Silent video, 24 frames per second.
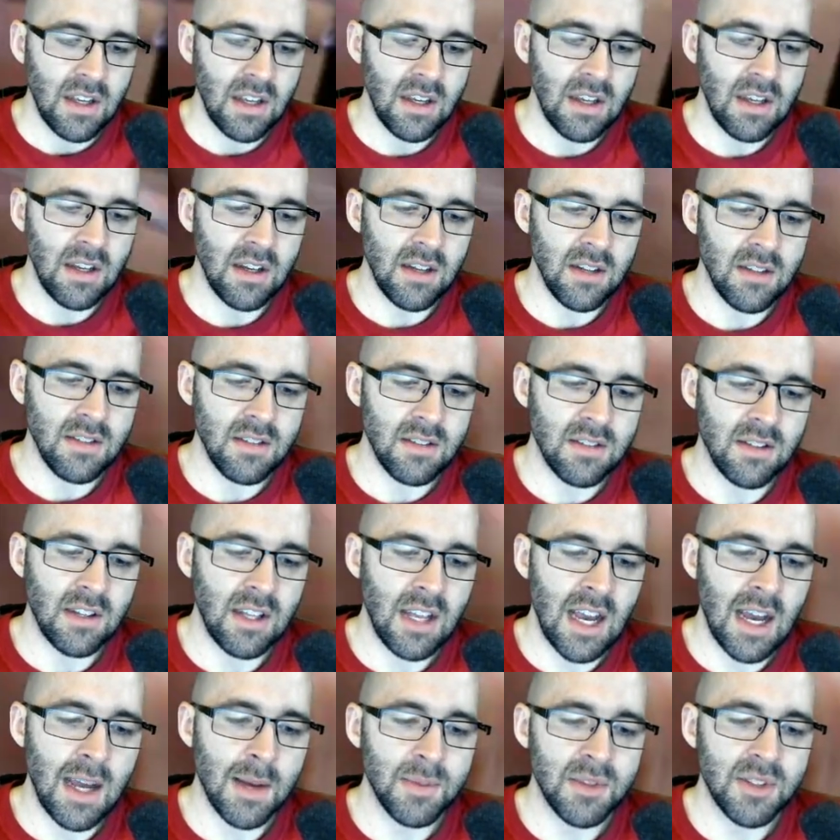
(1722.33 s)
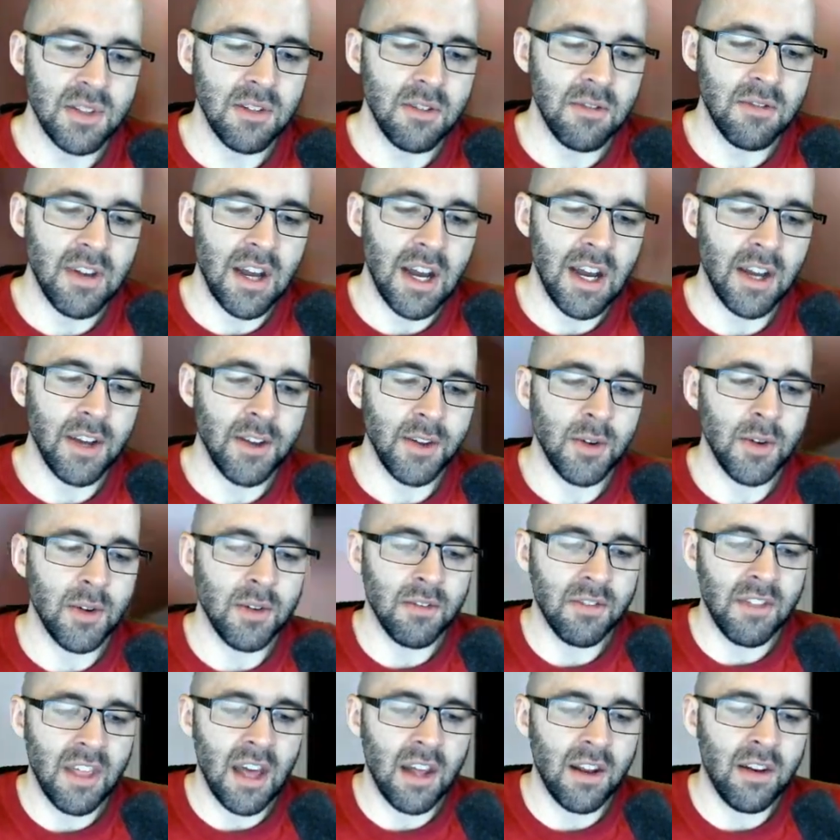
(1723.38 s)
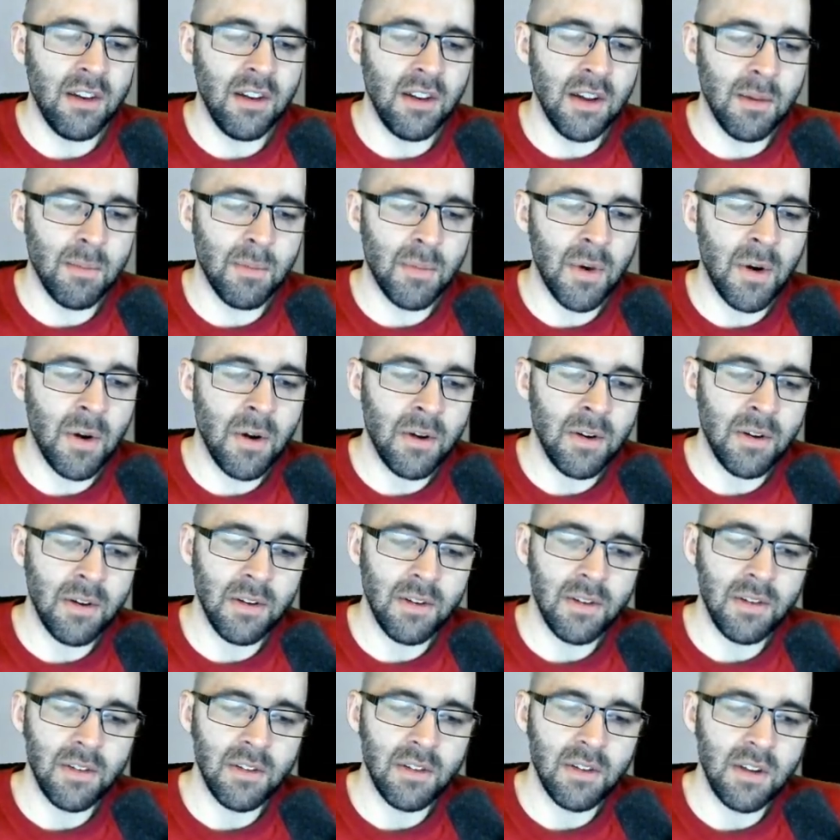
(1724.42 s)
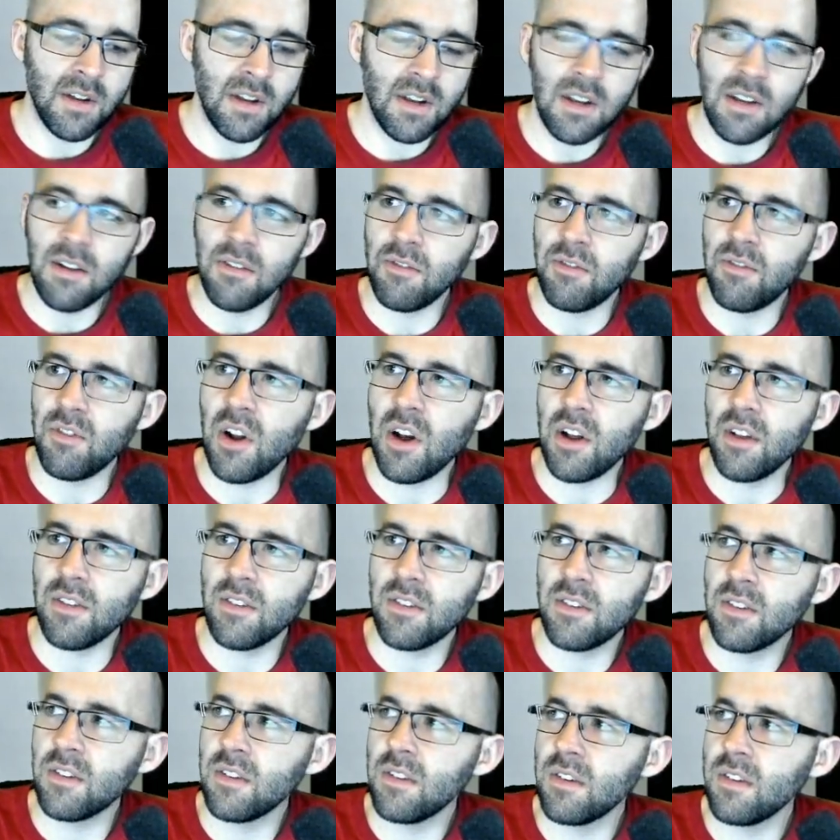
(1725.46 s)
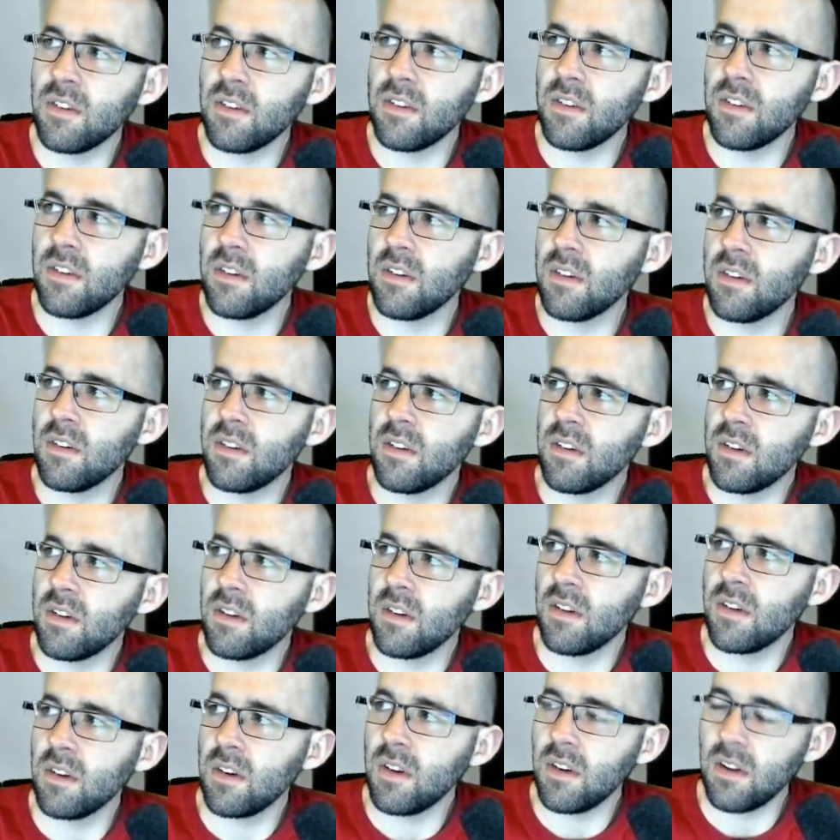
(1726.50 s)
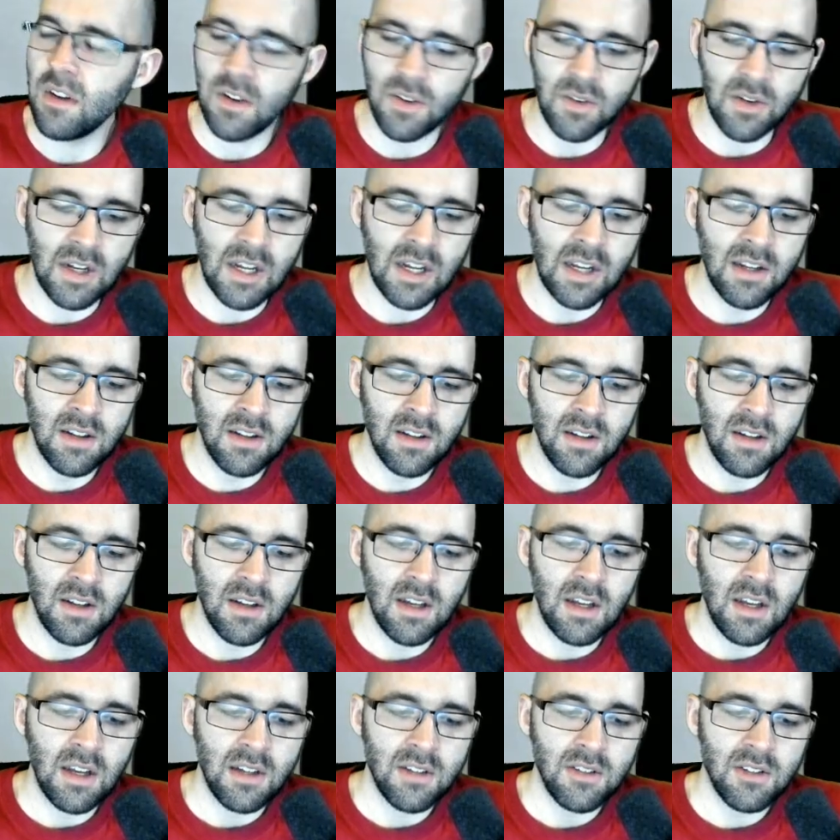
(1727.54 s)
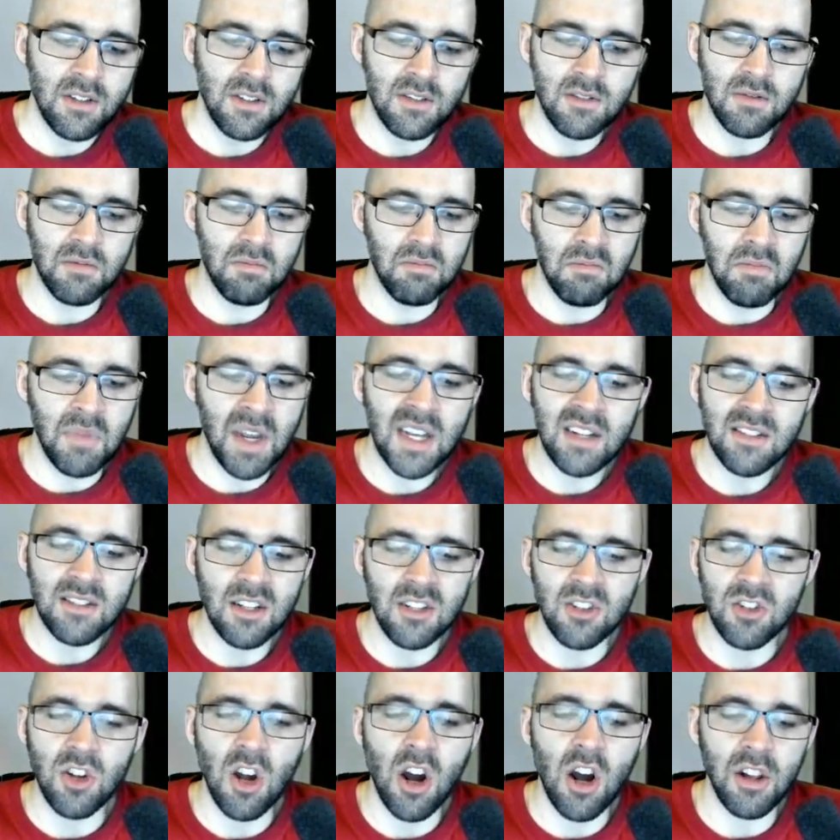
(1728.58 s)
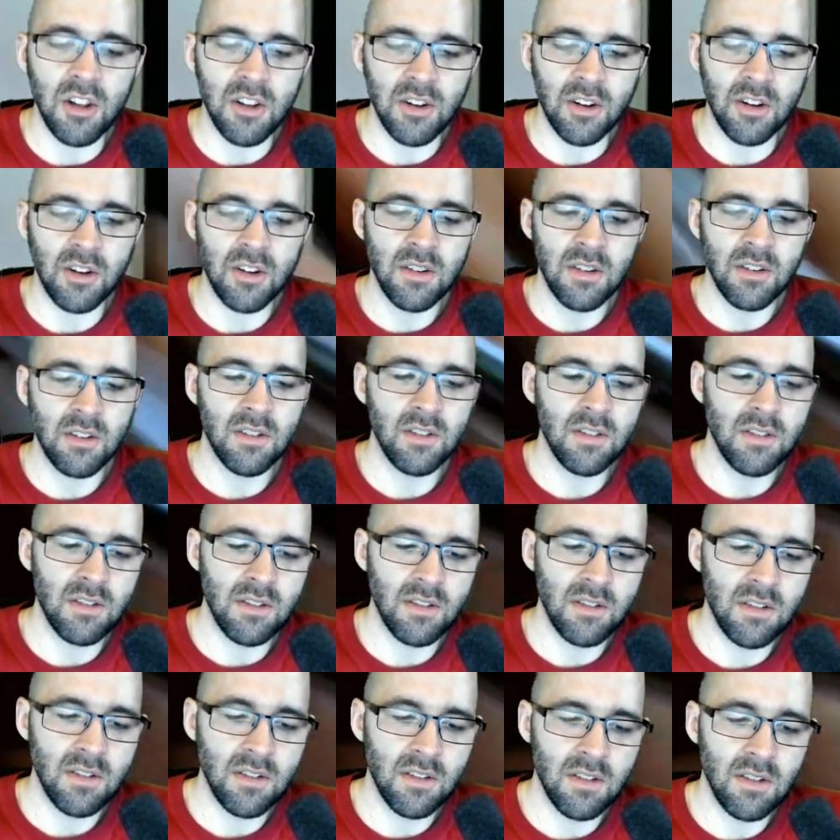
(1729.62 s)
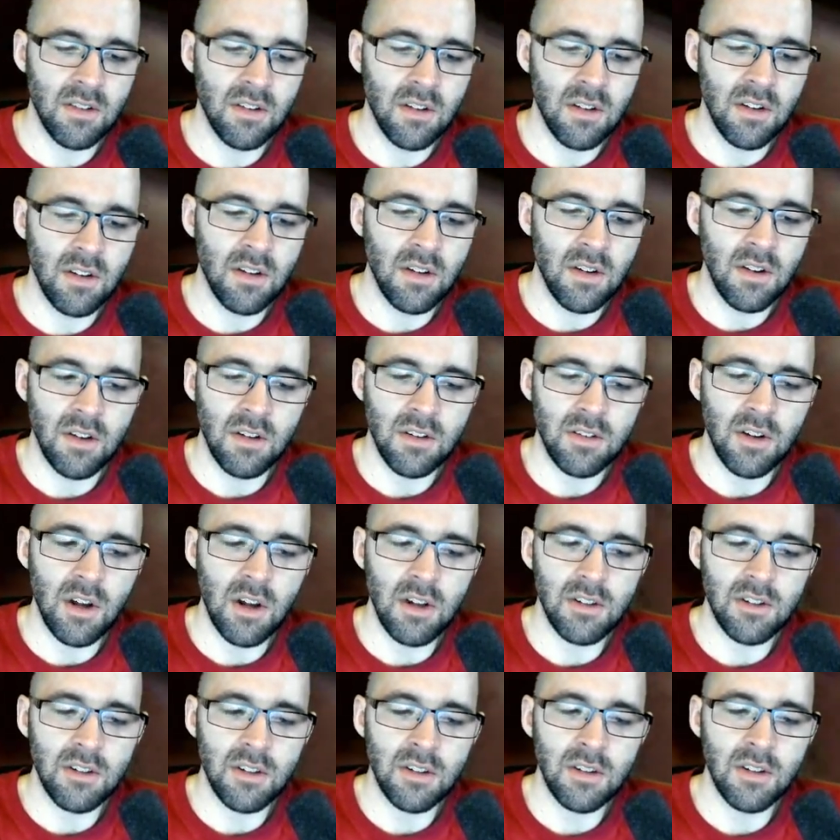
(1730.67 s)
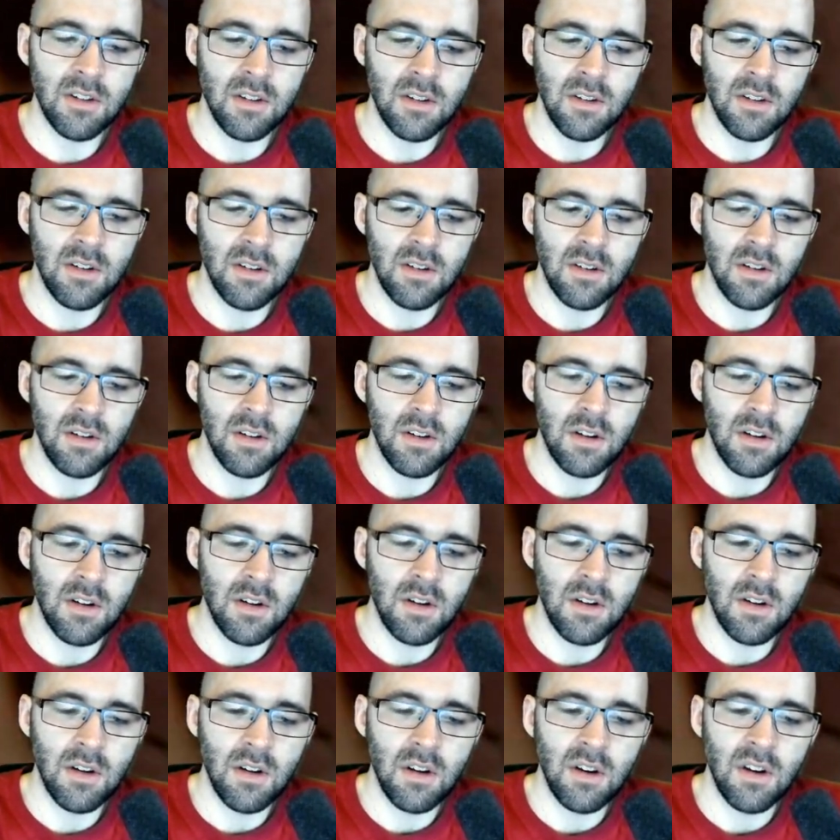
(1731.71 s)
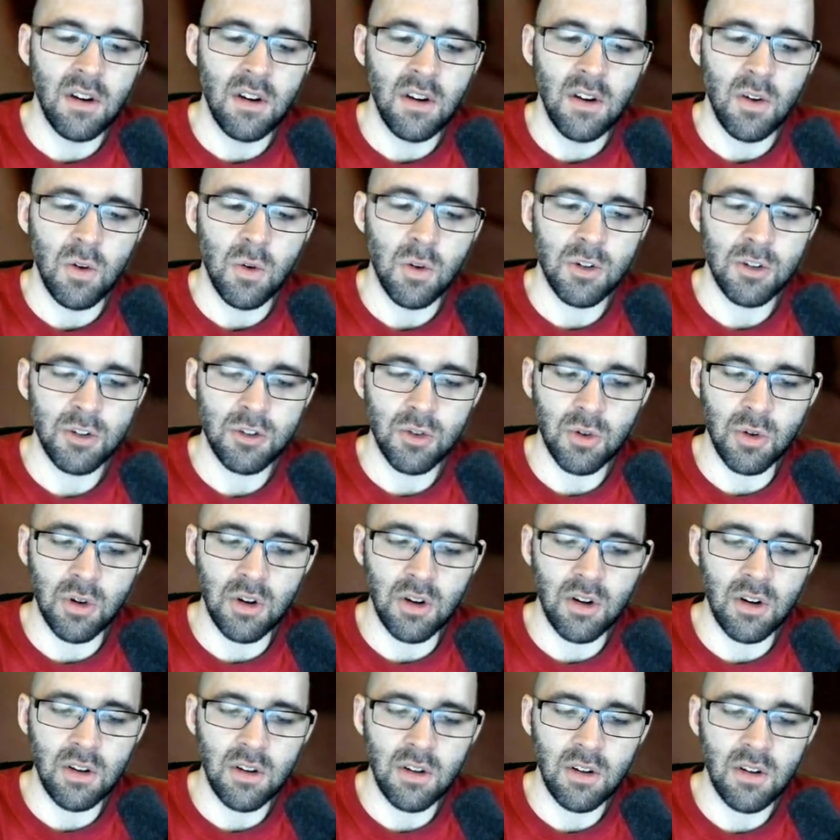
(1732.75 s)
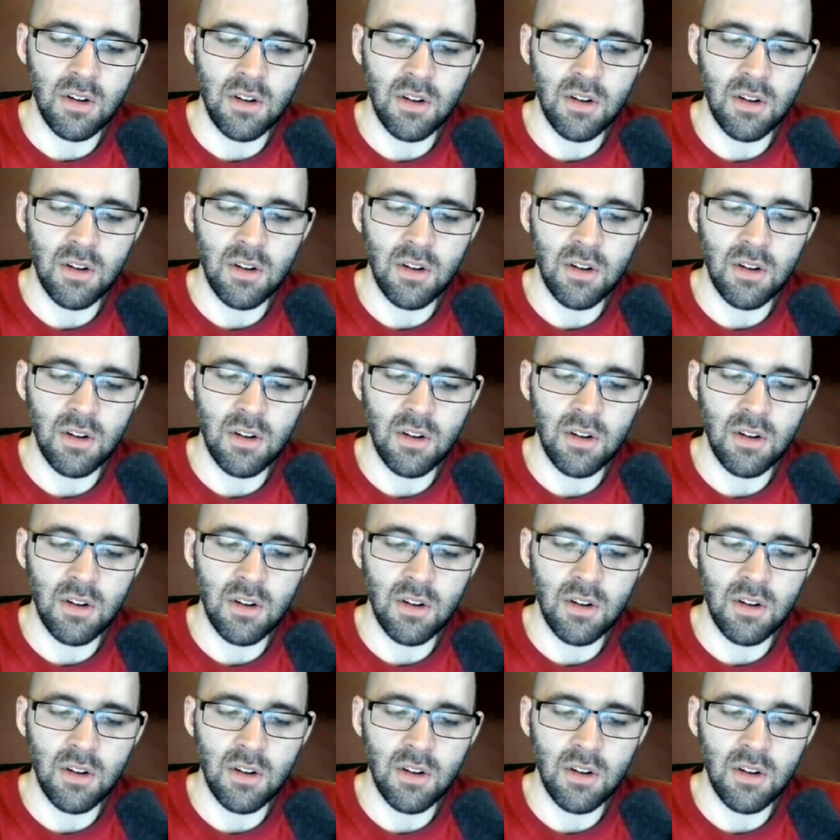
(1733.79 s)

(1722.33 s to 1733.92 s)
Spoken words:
is the absolute value of that number in front. Okay? Just makes it taller or shorter.